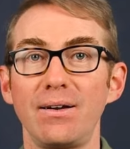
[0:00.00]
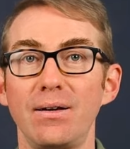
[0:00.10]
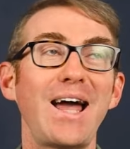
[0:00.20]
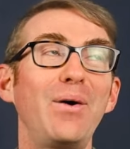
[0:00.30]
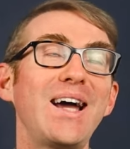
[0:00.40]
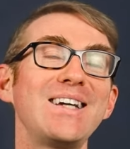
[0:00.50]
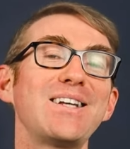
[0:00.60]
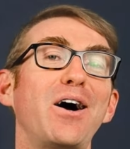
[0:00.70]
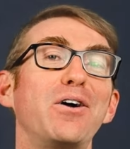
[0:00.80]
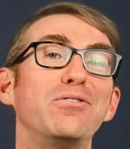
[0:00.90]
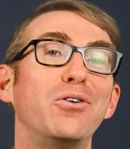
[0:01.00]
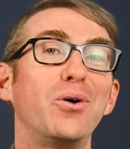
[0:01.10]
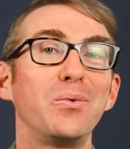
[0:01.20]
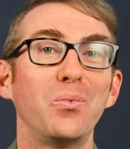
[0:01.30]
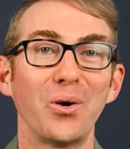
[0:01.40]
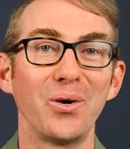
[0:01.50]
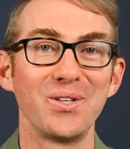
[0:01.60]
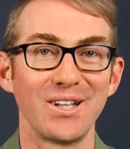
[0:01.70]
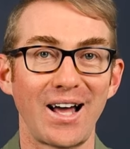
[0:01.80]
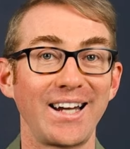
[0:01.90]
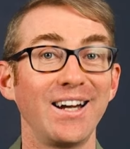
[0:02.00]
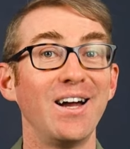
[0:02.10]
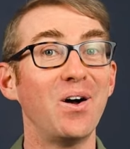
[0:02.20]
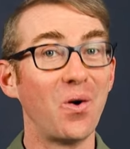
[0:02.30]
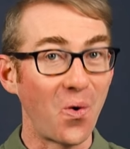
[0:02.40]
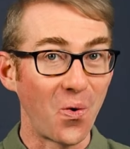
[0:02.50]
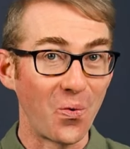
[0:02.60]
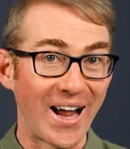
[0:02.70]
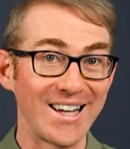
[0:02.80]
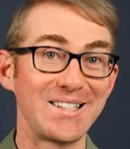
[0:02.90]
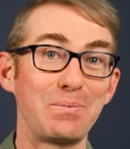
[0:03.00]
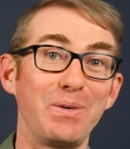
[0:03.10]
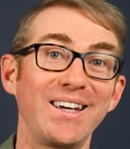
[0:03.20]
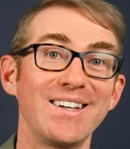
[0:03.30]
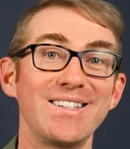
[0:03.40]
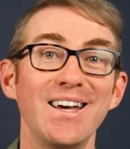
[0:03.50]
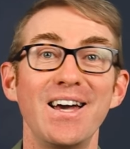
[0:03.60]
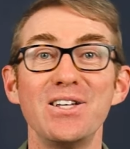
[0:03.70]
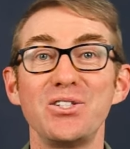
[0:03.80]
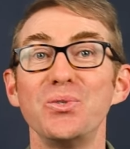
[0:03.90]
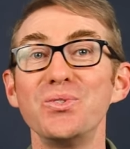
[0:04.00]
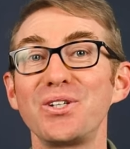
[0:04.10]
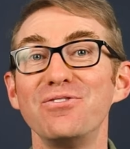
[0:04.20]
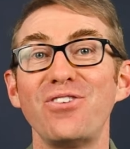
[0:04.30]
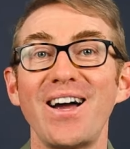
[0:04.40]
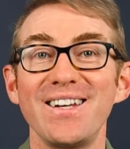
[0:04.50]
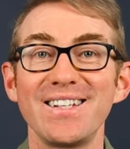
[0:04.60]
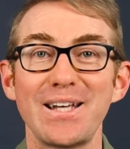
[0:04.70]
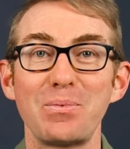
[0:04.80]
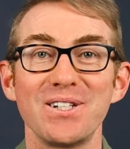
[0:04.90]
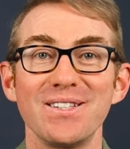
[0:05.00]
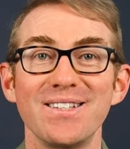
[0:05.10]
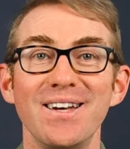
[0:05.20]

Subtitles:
And nowadays, I avoid words like always, because students can find exceptions.